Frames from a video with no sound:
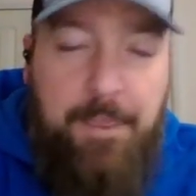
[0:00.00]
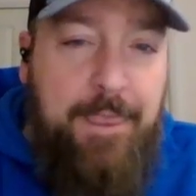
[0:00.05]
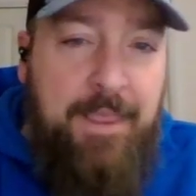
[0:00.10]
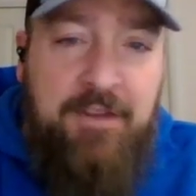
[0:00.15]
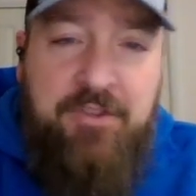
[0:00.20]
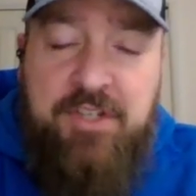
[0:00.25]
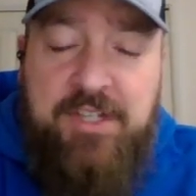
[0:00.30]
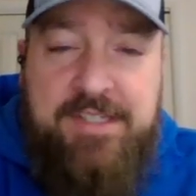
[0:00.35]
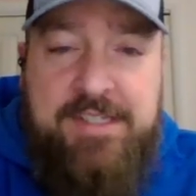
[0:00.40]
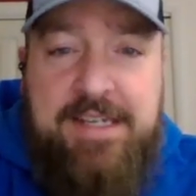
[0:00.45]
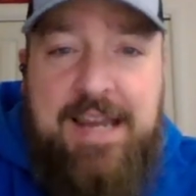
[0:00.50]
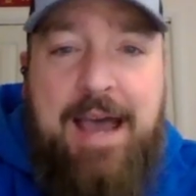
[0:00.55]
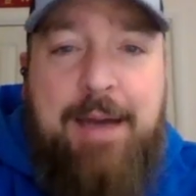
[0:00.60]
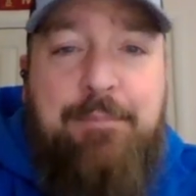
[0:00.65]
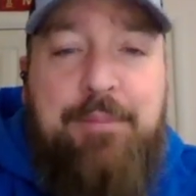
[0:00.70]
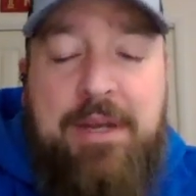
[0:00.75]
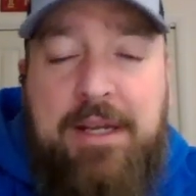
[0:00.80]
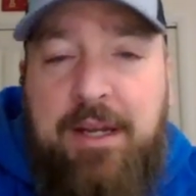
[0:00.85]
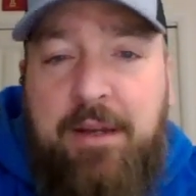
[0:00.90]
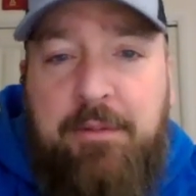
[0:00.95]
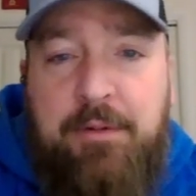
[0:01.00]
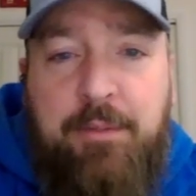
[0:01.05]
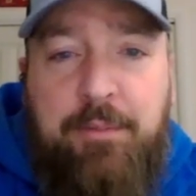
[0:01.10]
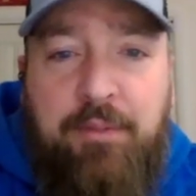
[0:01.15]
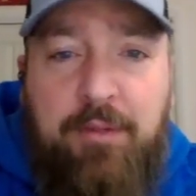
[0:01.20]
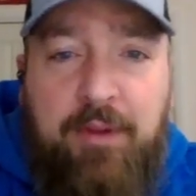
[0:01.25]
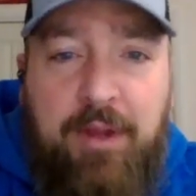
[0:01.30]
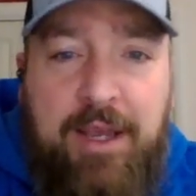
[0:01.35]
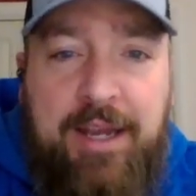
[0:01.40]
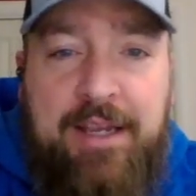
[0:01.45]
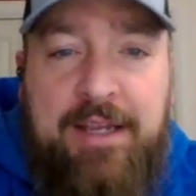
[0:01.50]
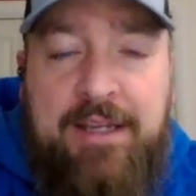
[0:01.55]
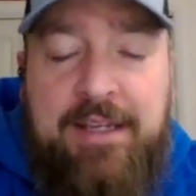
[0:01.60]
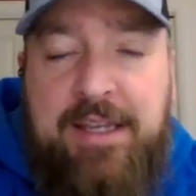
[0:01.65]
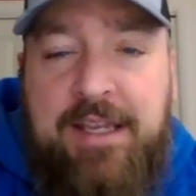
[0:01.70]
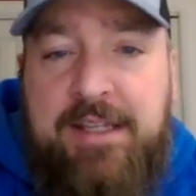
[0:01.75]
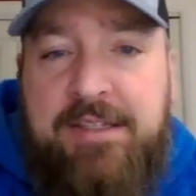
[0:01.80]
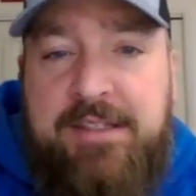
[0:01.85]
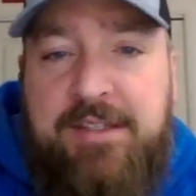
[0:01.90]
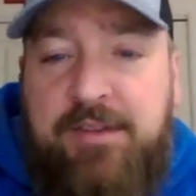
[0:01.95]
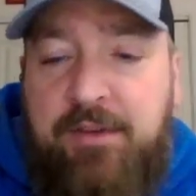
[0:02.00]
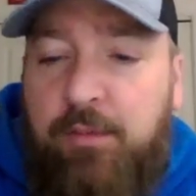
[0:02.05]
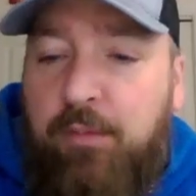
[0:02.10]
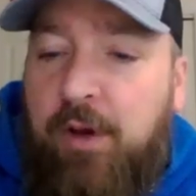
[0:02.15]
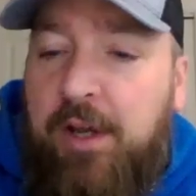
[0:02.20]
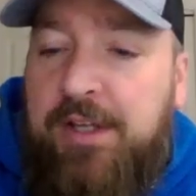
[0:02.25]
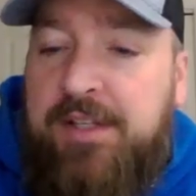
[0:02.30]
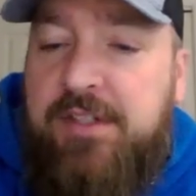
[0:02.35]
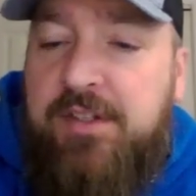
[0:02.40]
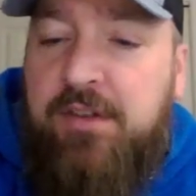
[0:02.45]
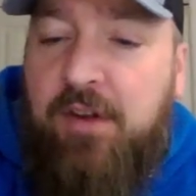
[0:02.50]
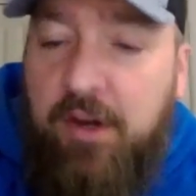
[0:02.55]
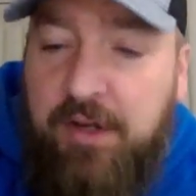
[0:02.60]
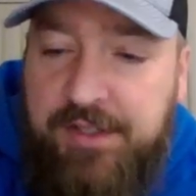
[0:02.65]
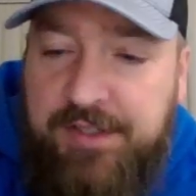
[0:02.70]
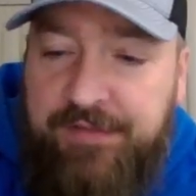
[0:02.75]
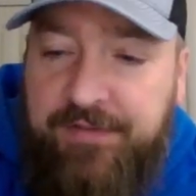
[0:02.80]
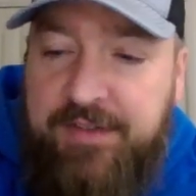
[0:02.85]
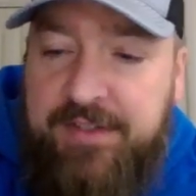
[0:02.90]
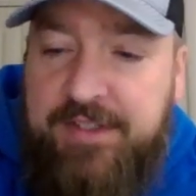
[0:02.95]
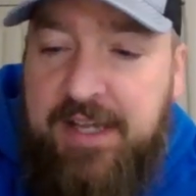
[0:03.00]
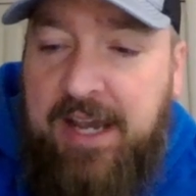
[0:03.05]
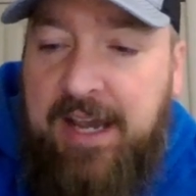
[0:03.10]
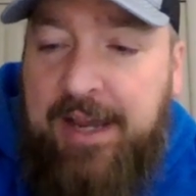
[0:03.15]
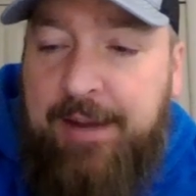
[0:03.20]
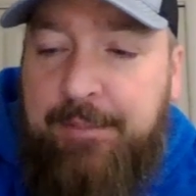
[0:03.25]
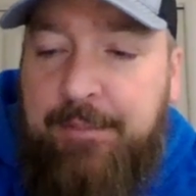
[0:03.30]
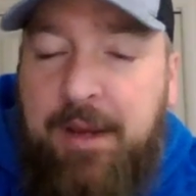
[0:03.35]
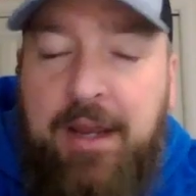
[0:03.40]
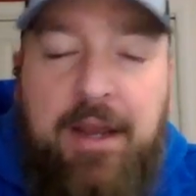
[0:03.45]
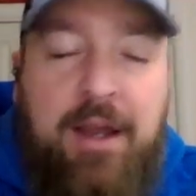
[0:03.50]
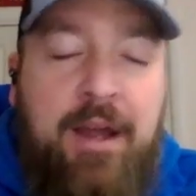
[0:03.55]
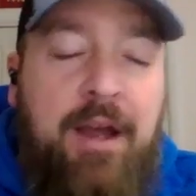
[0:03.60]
just not being able to play against the white stars of the time.